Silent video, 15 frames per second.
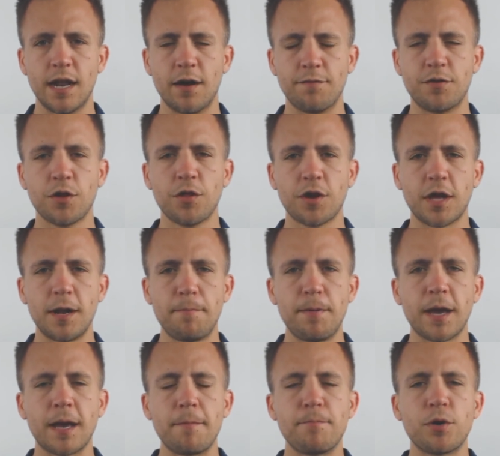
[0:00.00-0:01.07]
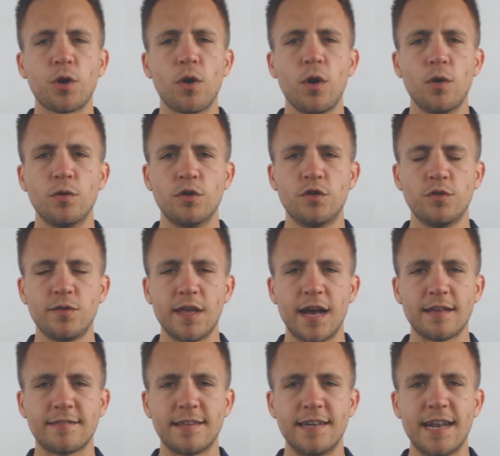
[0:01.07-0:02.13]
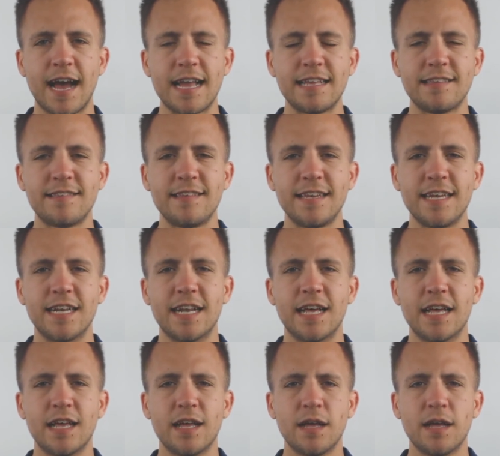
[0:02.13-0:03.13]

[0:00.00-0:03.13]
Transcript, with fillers: Now, if you're looking to pick up your own 2019